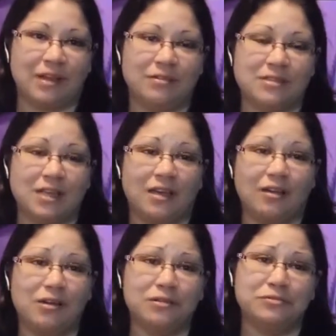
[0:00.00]
I was like,
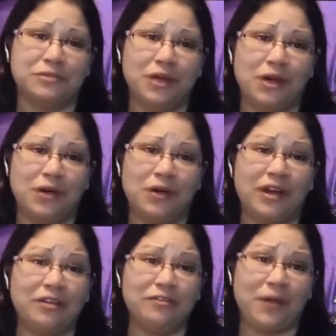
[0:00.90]
oh no,
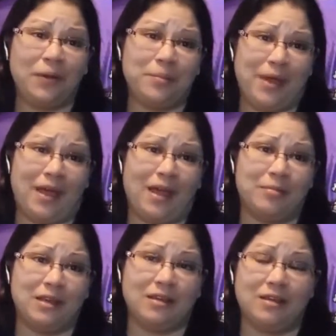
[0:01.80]
and I felt
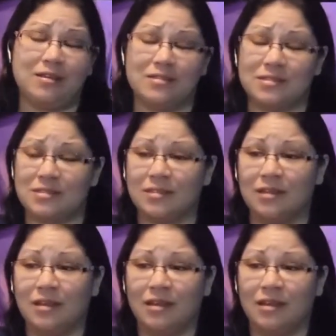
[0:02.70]
bad because,